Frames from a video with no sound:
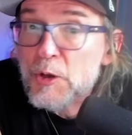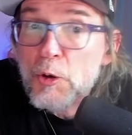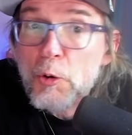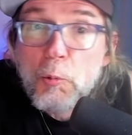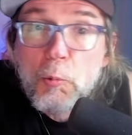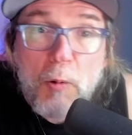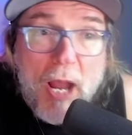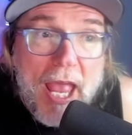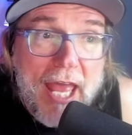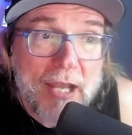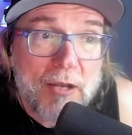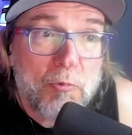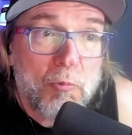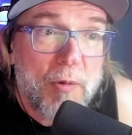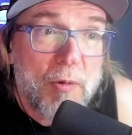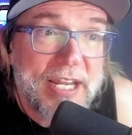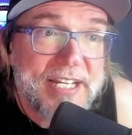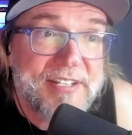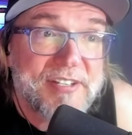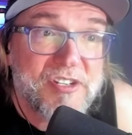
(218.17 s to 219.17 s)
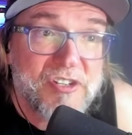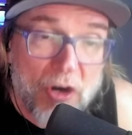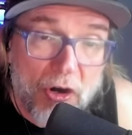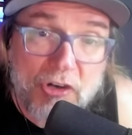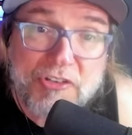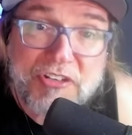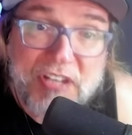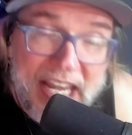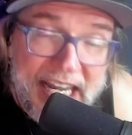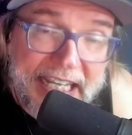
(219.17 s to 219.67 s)
when we
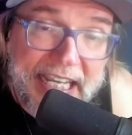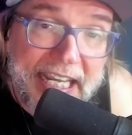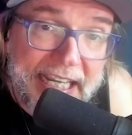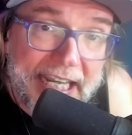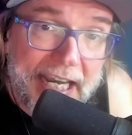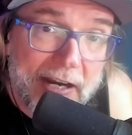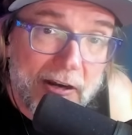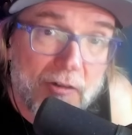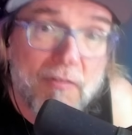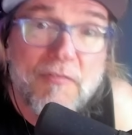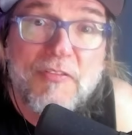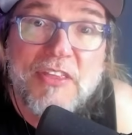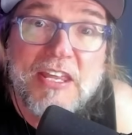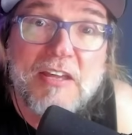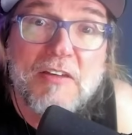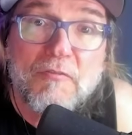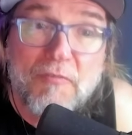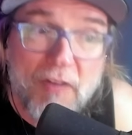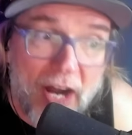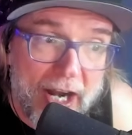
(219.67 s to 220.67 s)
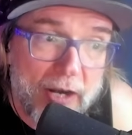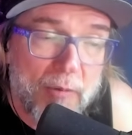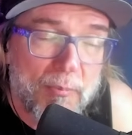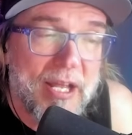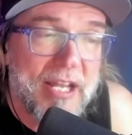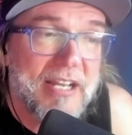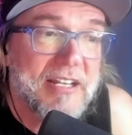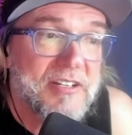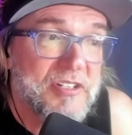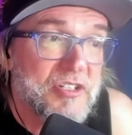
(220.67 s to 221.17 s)
start taking care of the
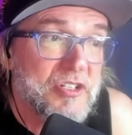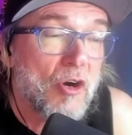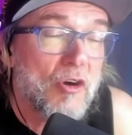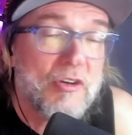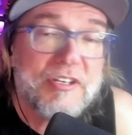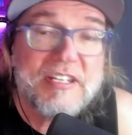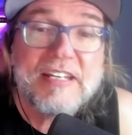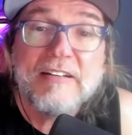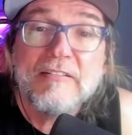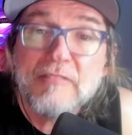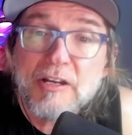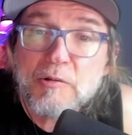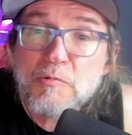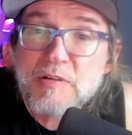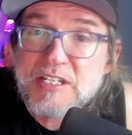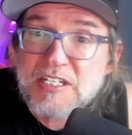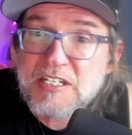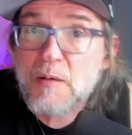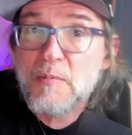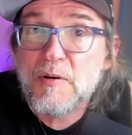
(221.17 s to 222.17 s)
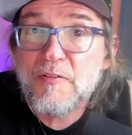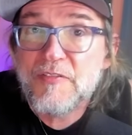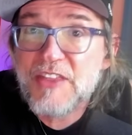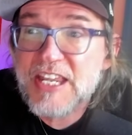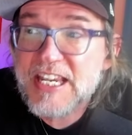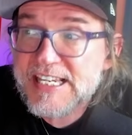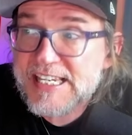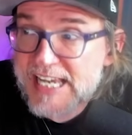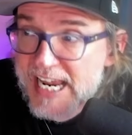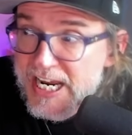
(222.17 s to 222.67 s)
environment and start dealing with some of
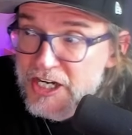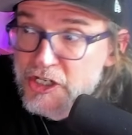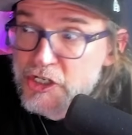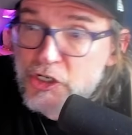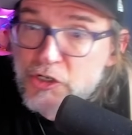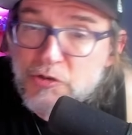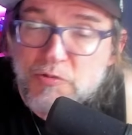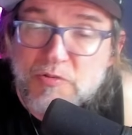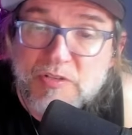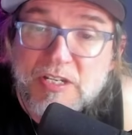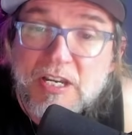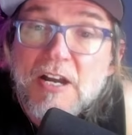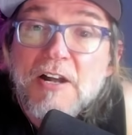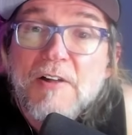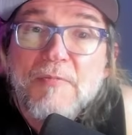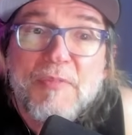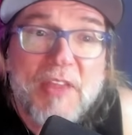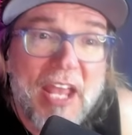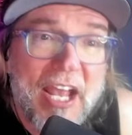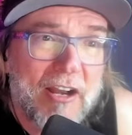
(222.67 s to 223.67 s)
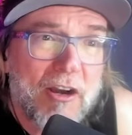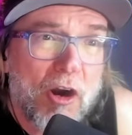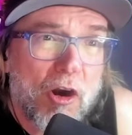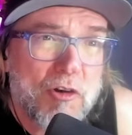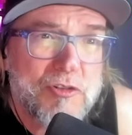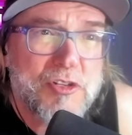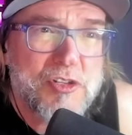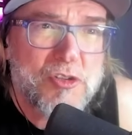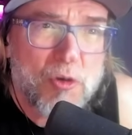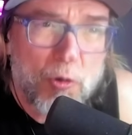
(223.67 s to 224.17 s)
these issues, and our
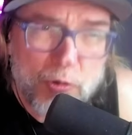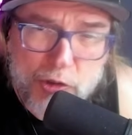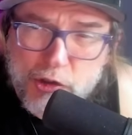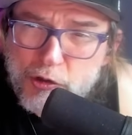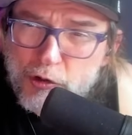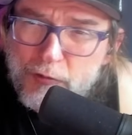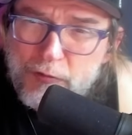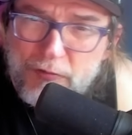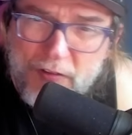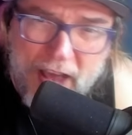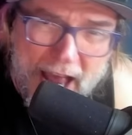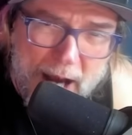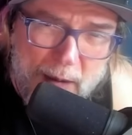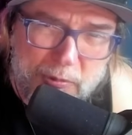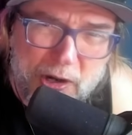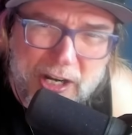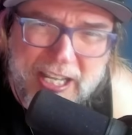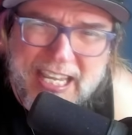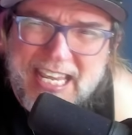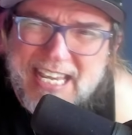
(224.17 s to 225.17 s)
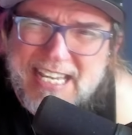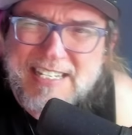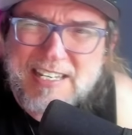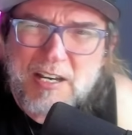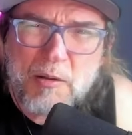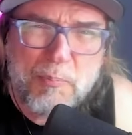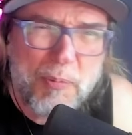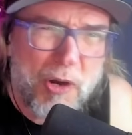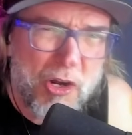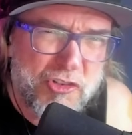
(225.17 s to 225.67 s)
social fabric isn't
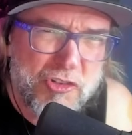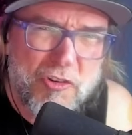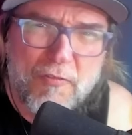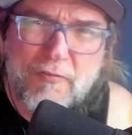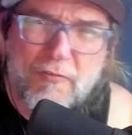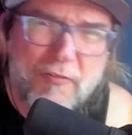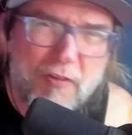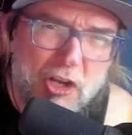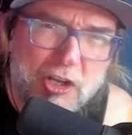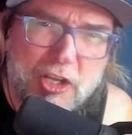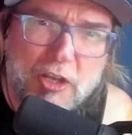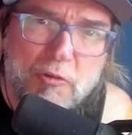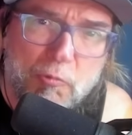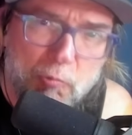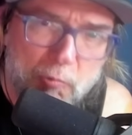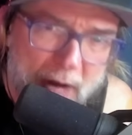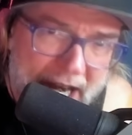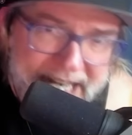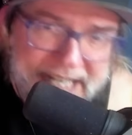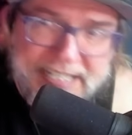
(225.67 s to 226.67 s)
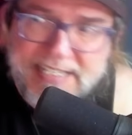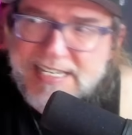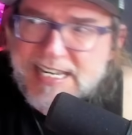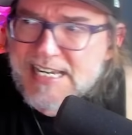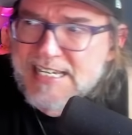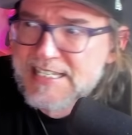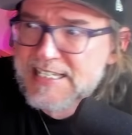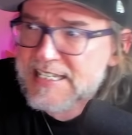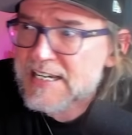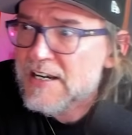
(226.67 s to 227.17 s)
a bunch of fucking
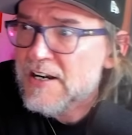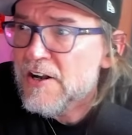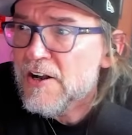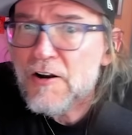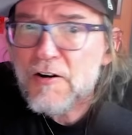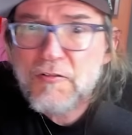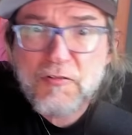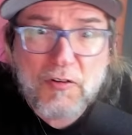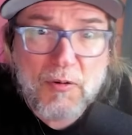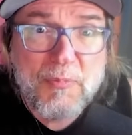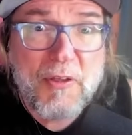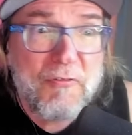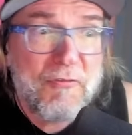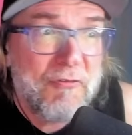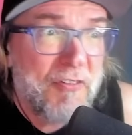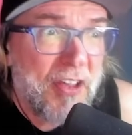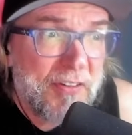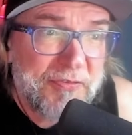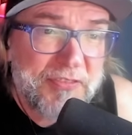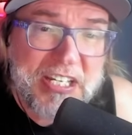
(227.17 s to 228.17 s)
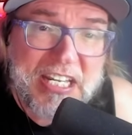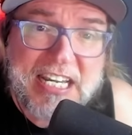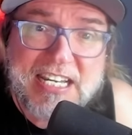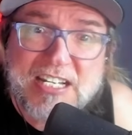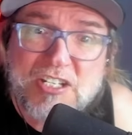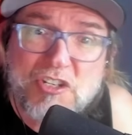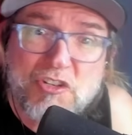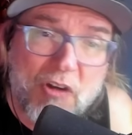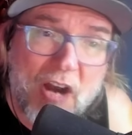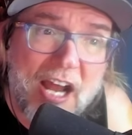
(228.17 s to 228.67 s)
racists from the
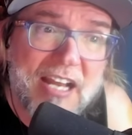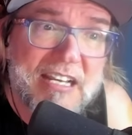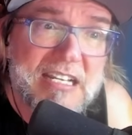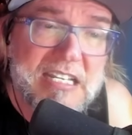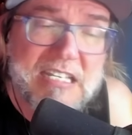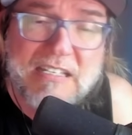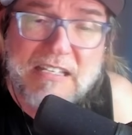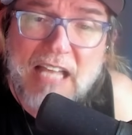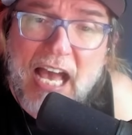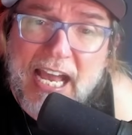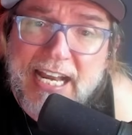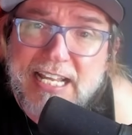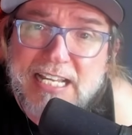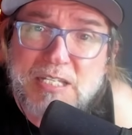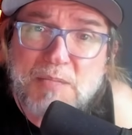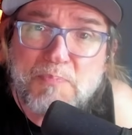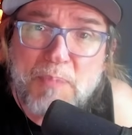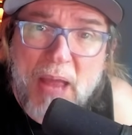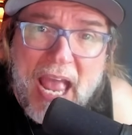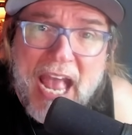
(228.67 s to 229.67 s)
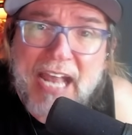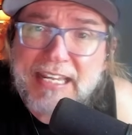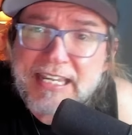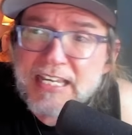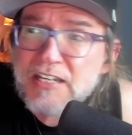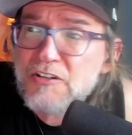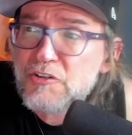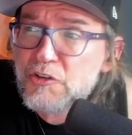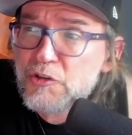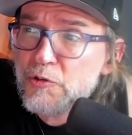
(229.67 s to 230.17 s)
50s trying to slide us back
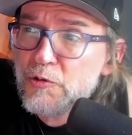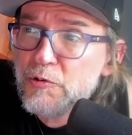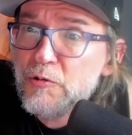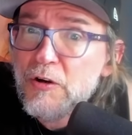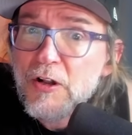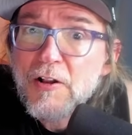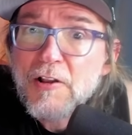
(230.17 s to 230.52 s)
into